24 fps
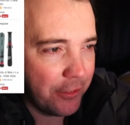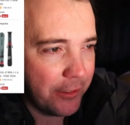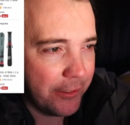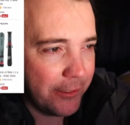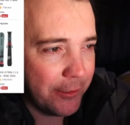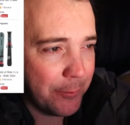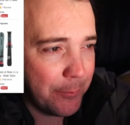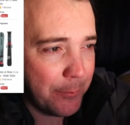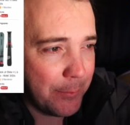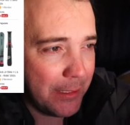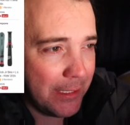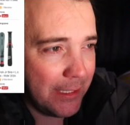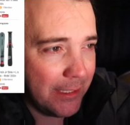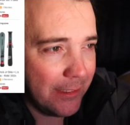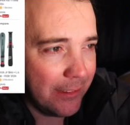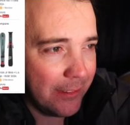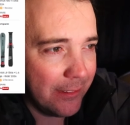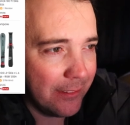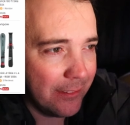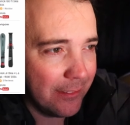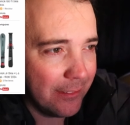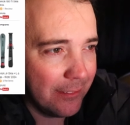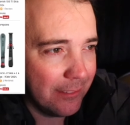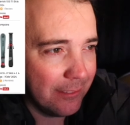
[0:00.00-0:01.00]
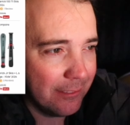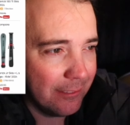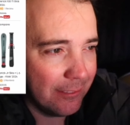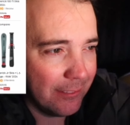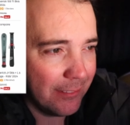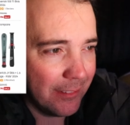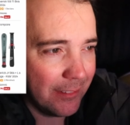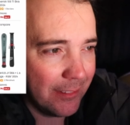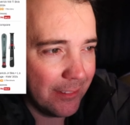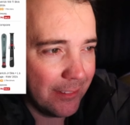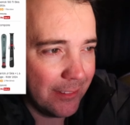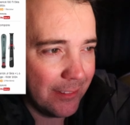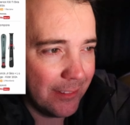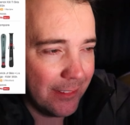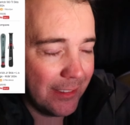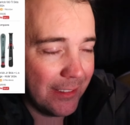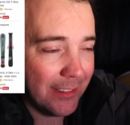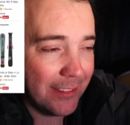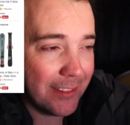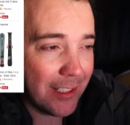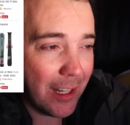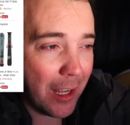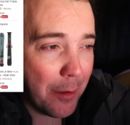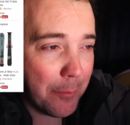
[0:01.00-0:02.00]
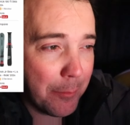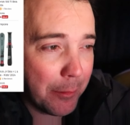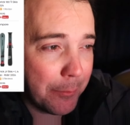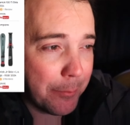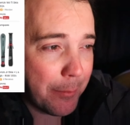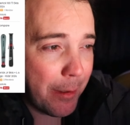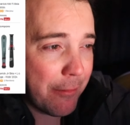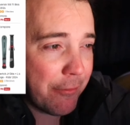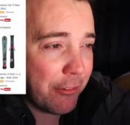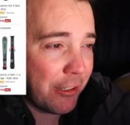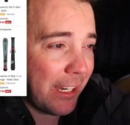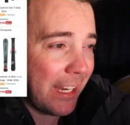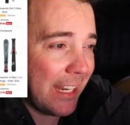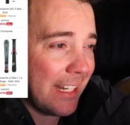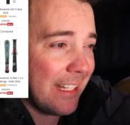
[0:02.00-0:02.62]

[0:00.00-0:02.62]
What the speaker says: an intermediate, an Atomic Maverick